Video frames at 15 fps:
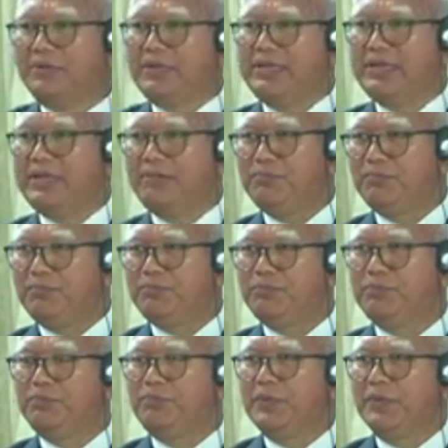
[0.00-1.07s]
the
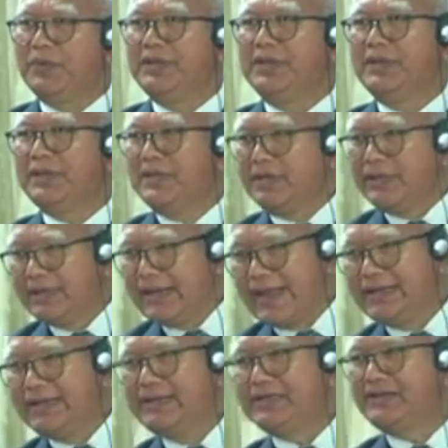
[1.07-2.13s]

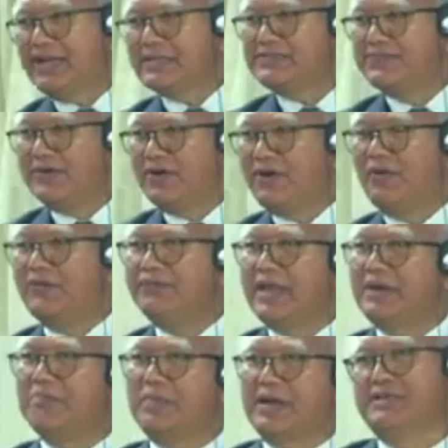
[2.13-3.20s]
likely transfer of
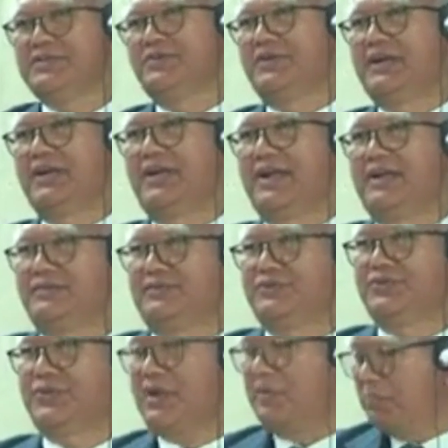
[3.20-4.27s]
that particular land,
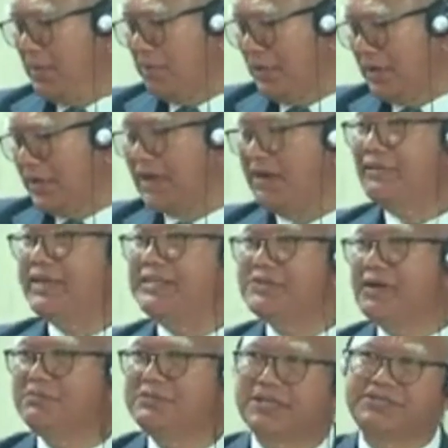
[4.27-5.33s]
so that people can raise
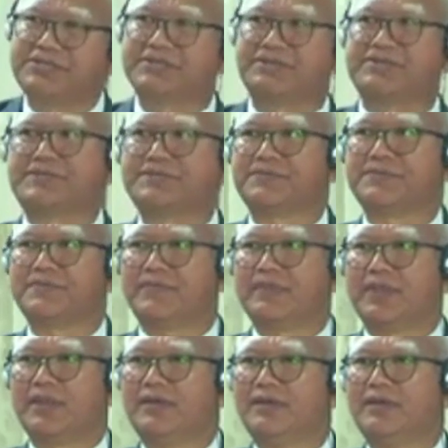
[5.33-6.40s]
objections.
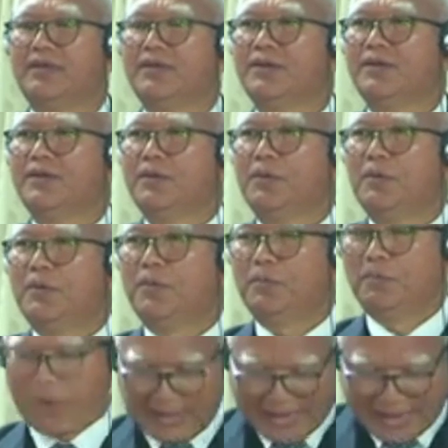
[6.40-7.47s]

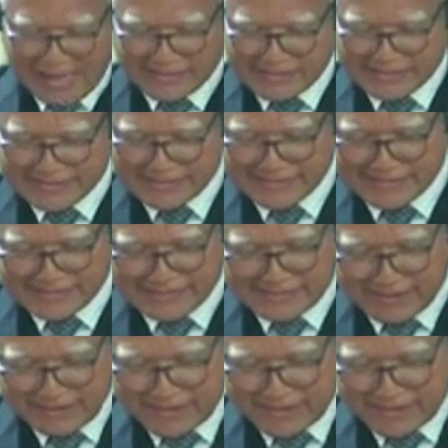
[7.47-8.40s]
But as